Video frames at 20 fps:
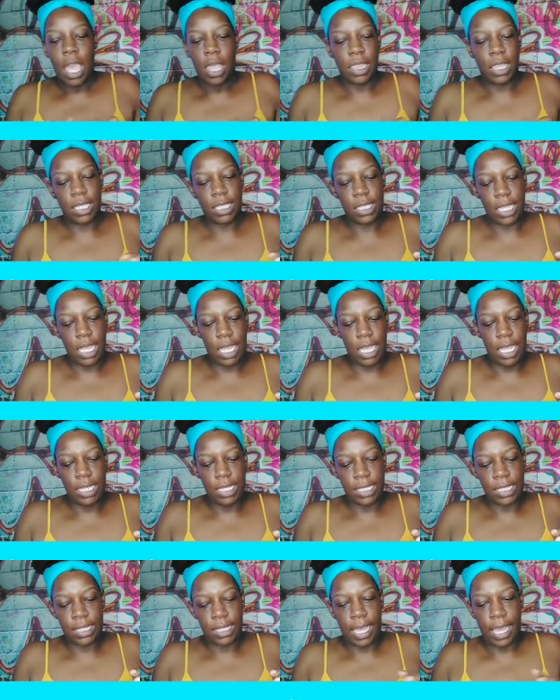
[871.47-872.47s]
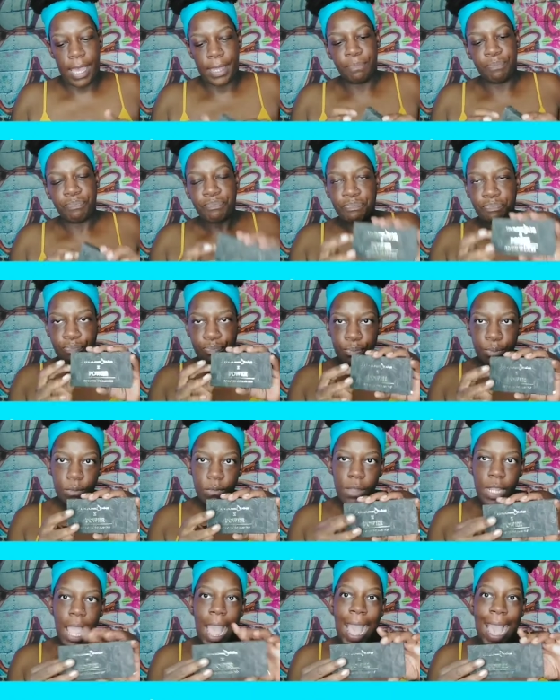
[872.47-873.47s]
This is the
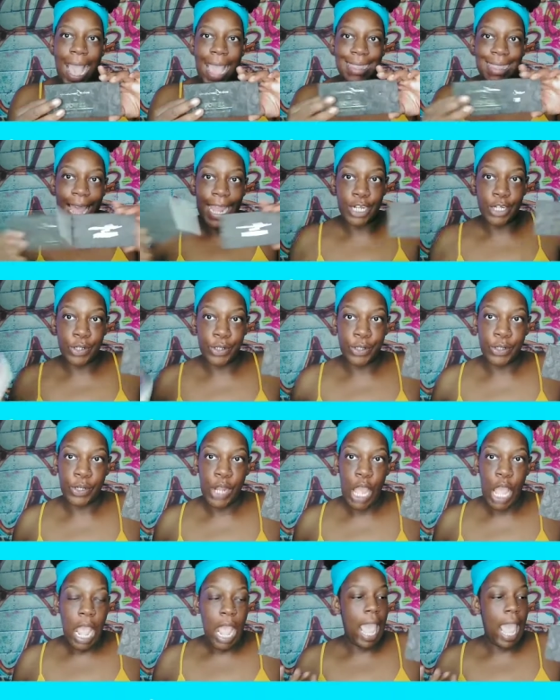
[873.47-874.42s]
highlighter